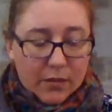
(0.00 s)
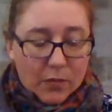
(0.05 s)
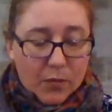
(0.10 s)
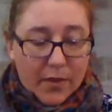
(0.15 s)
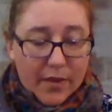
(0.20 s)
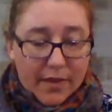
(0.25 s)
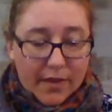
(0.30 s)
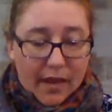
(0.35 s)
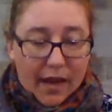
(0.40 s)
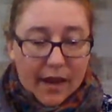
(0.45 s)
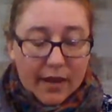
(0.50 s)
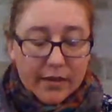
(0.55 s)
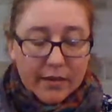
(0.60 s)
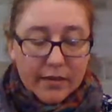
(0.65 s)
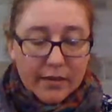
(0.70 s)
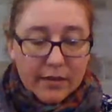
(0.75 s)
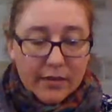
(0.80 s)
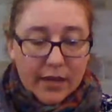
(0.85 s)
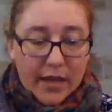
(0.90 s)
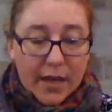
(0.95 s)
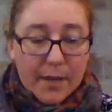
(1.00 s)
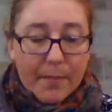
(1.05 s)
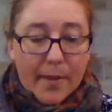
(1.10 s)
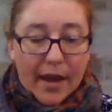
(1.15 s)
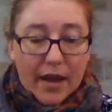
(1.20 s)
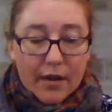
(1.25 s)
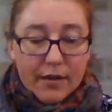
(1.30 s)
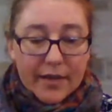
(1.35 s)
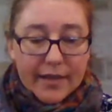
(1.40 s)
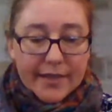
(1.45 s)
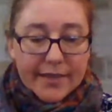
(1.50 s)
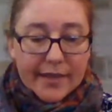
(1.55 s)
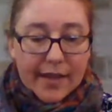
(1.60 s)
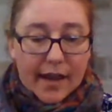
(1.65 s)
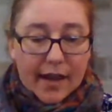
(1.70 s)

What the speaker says: With that, he bowed his